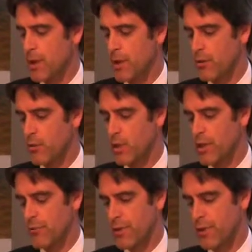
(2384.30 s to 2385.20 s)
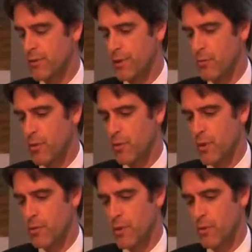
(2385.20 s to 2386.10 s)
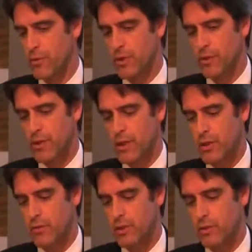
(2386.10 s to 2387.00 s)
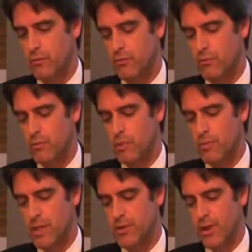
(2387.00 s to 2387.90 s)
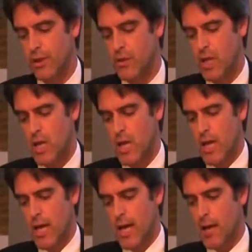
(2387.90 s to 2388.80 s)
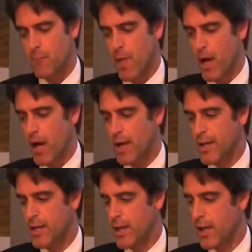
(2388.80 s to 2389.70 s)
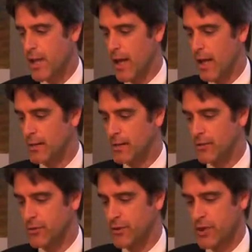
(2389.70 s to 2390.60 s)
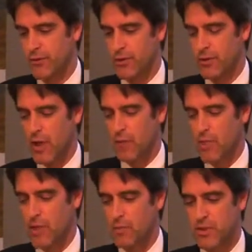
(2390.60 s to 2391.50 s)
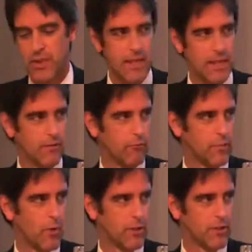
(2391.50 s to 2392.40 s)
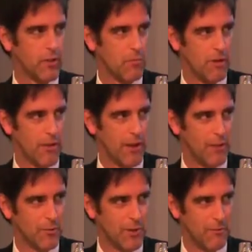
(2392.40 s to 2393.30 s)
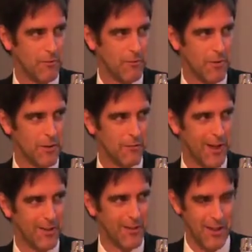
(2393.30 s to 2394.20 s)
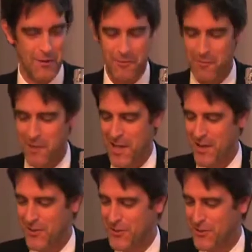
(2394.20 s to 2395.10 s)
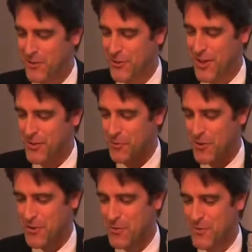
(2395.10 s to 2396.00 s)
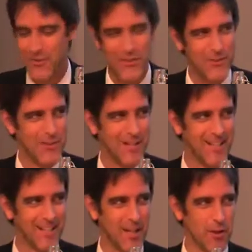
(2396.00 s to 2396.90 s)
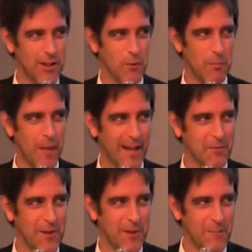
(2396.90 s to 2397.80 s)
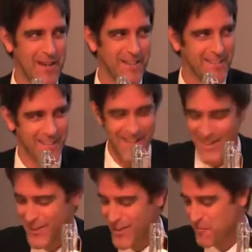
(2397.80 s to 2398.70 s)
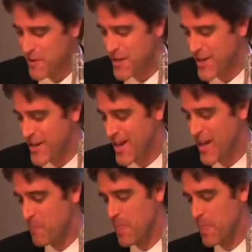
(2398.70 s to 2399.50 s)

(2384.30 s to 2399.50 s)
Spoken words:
thought leader in this field, but we want to continue to be so. As a civil servant, made the mistake of responding to the brief that I was given for this event. I don't know if I'm allowed still to do that, or whether you want to go all Paxman on me and start asking me